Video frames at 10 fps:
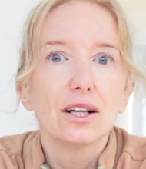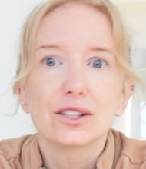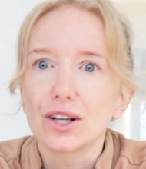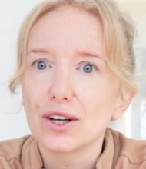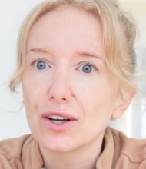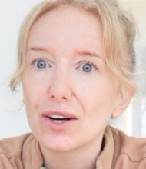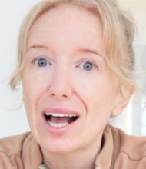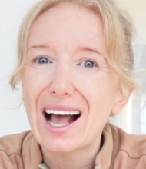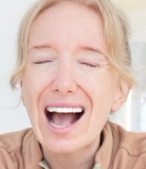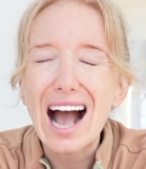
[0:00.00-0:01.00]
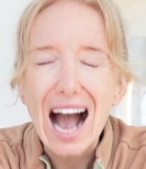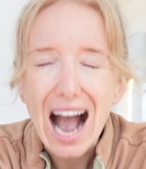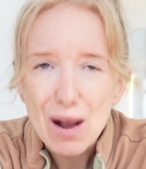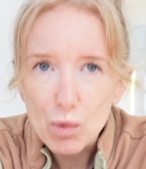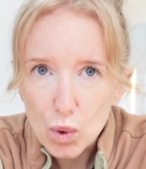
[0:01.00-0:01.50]
So
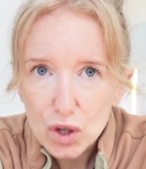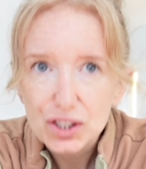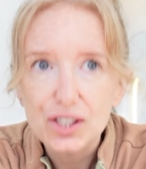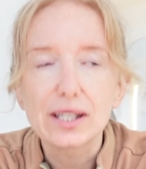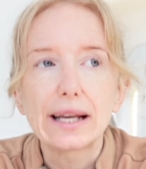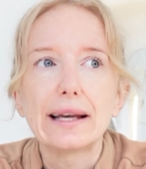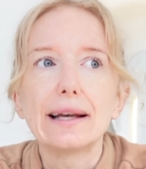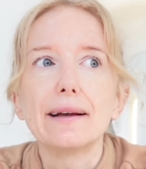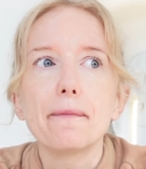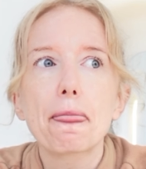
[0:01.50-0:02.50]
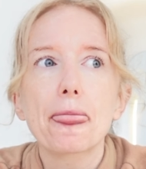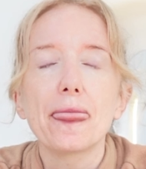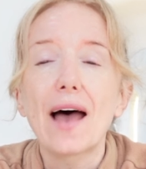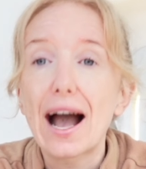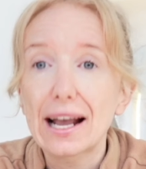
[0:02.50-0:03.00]
I would say
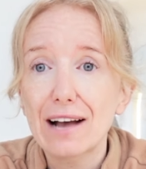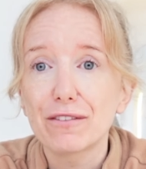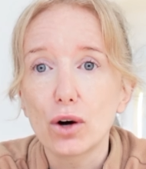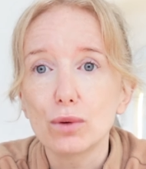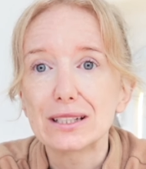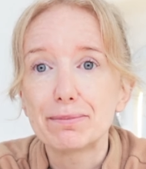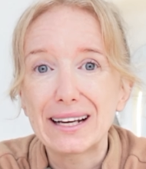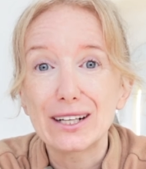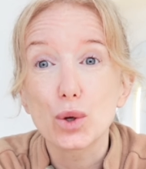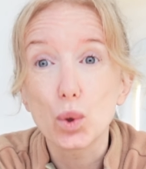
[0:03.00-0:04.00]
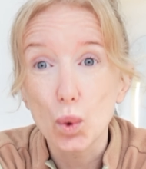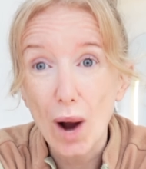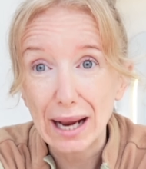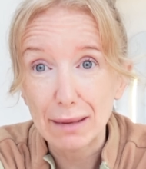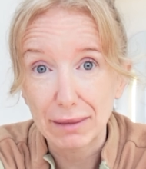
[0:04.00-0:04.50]
that I have always been
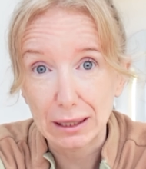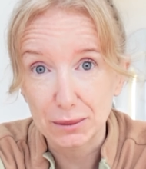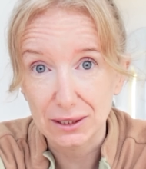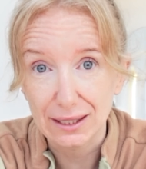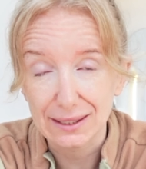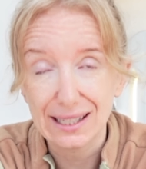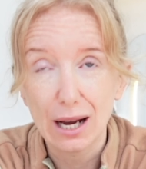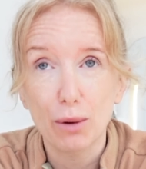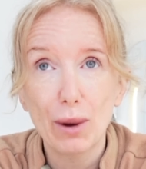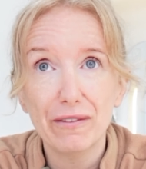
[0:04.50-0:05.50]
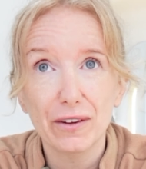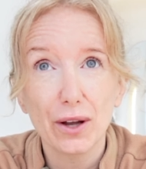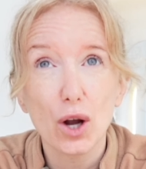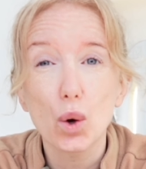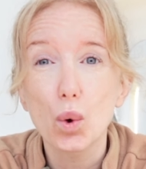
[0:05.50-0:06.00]
quite minimalist.
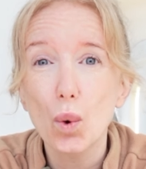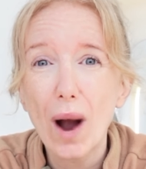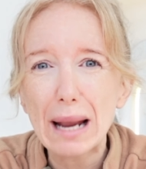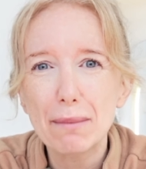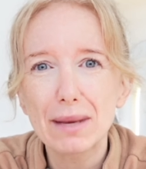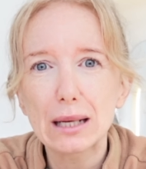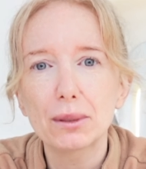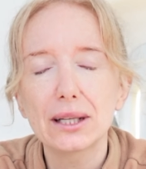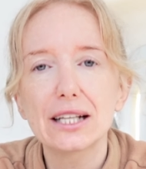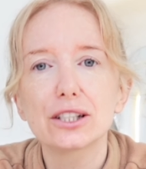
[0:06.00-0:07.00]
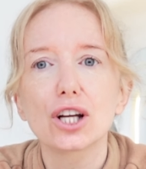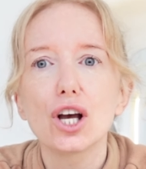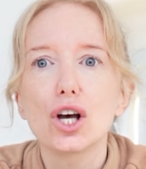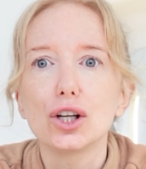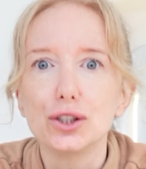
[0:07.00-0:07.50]
However, quite minimalist
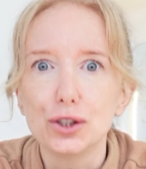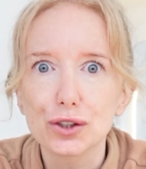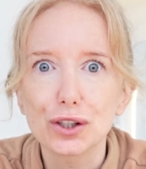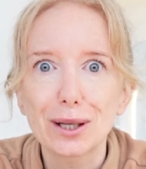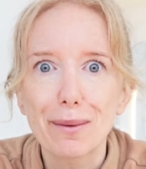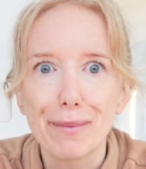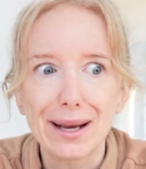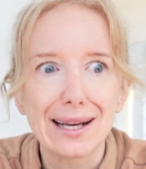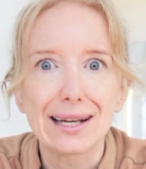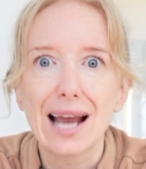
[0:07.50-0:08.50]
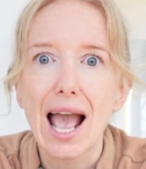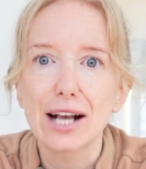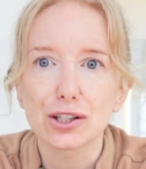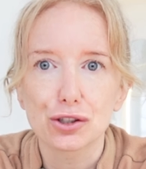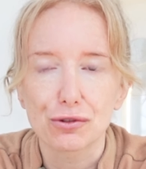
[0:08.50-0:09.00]
doesn't mean
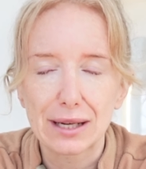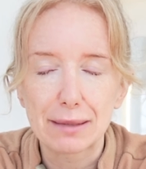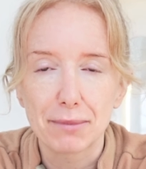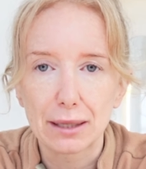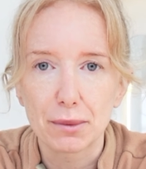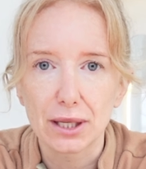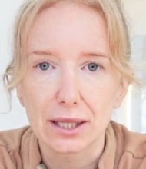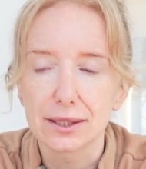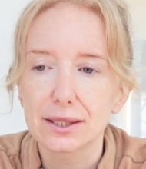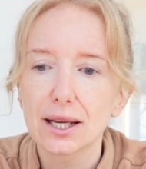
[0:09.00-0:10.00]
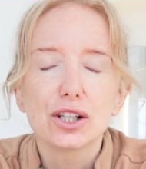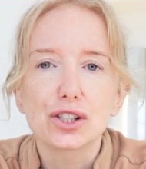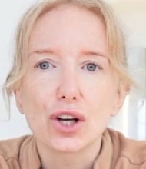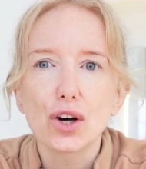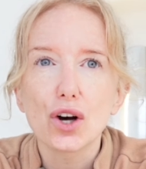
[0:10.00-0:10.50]
extreme minimalist.
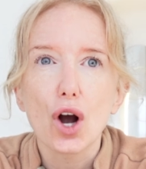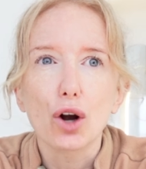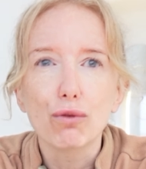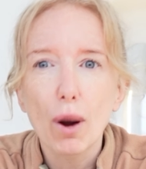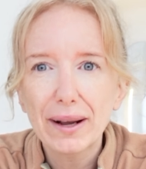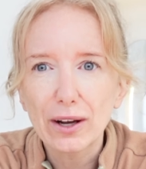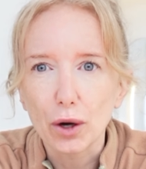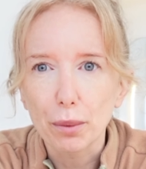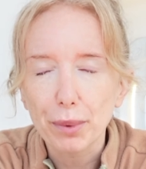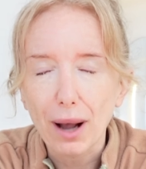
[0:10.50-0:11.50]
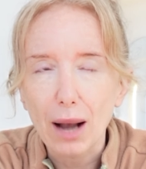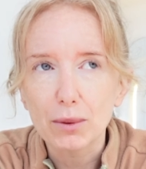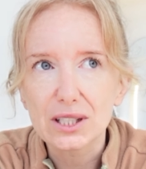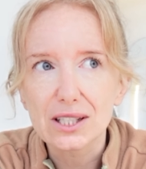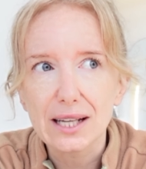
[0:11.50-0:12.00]
So growing up, I
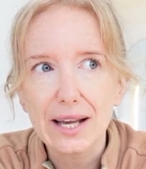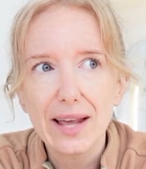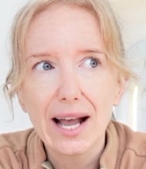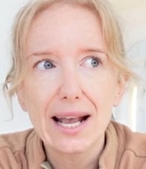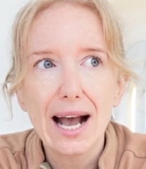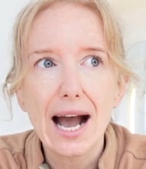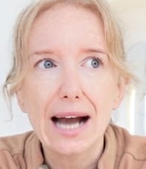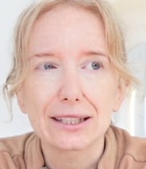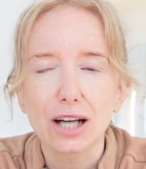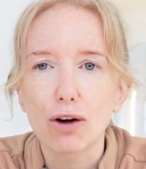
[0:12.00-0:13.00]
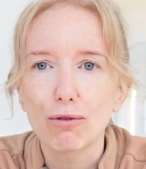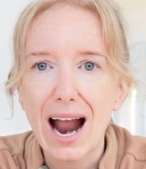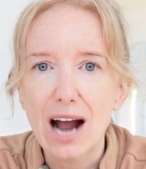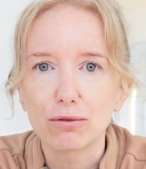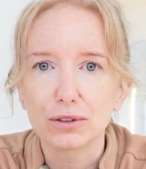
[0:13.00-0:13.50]
would say that I had
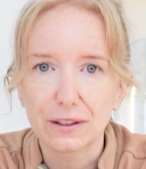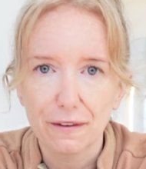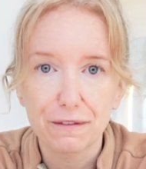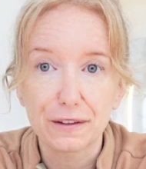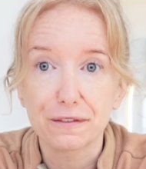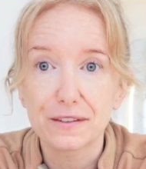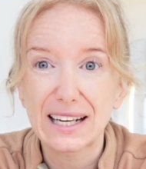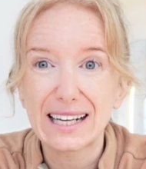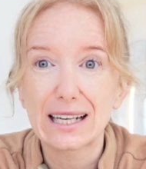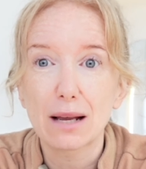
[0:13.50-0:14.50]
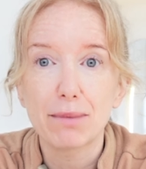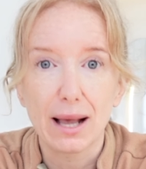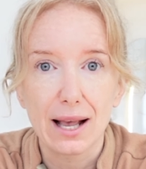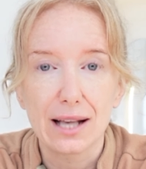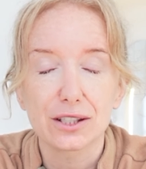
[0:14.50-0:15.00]
around 15
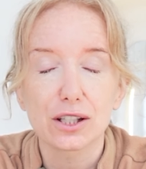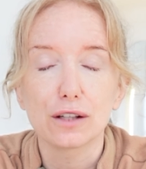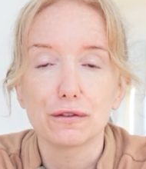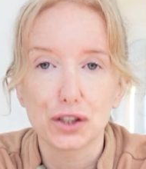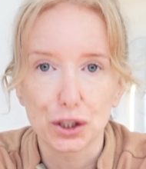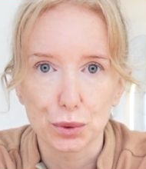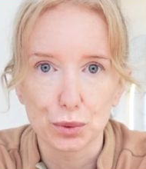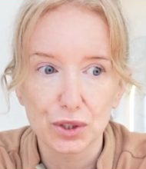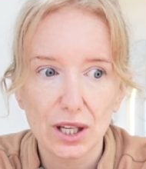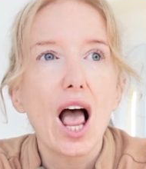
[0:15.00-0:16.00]
pairs of shoes.